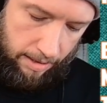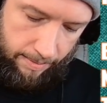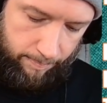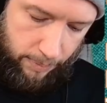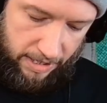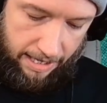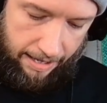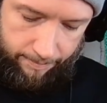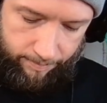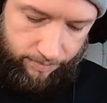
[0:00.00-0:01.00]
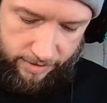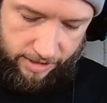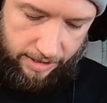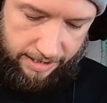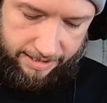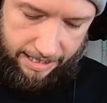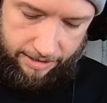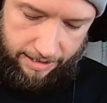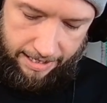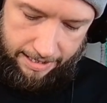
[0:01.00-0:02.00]
But yeah, so let's get
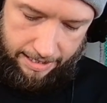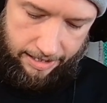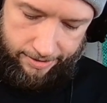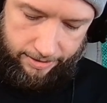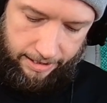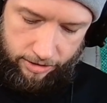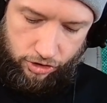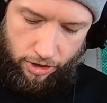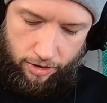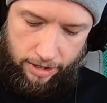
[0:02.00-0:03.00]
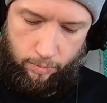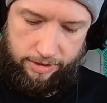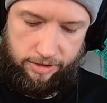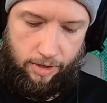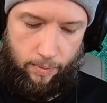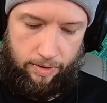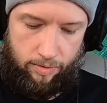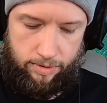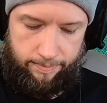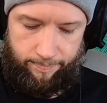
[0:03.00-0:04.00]
in here. Let's show you what's going
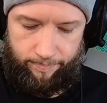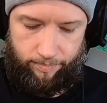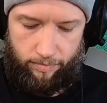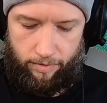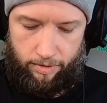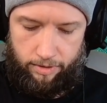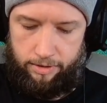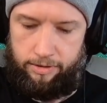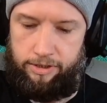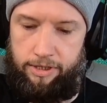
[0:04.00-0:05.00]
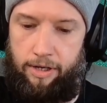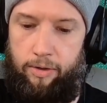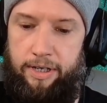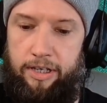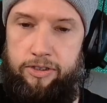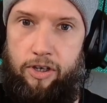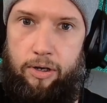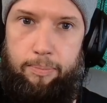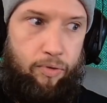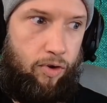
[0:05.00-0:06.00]
on. So here's our
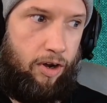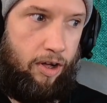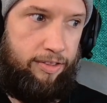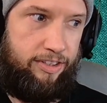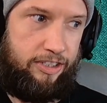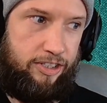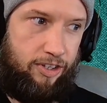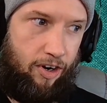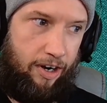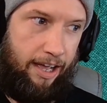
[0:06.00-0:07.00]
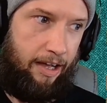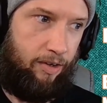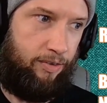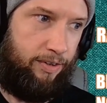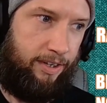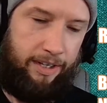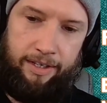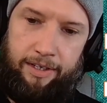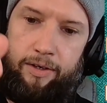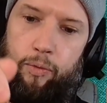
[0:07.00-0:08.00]
broth to start out.
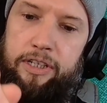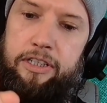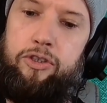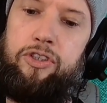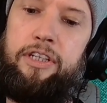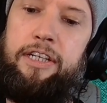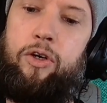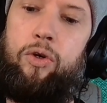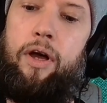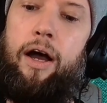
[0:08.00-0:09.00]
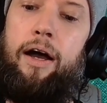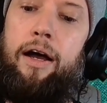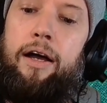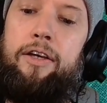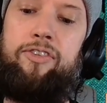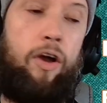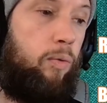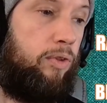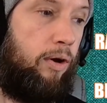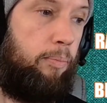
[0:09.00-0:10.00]
We usually start
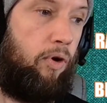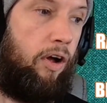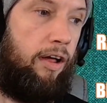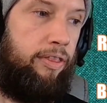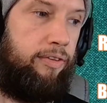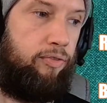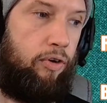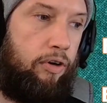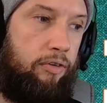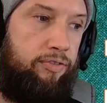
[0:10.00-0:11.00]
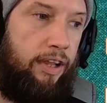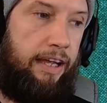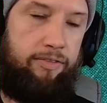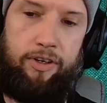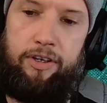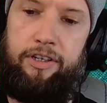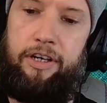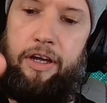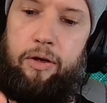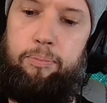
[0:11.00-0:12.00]
with our broth for flavor, you
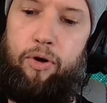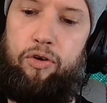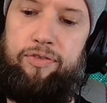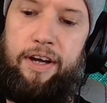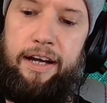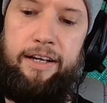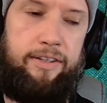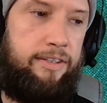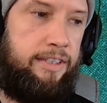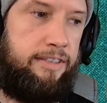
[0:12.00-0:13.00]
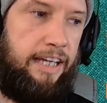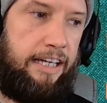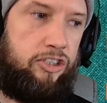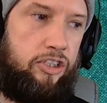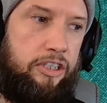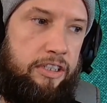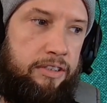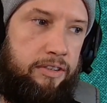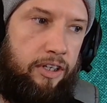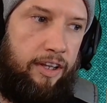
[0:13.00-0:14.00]
know, profile, texture,
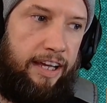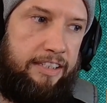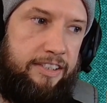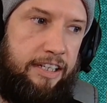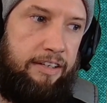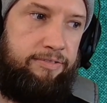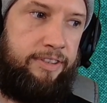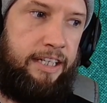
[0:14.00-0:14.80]
all that stuff.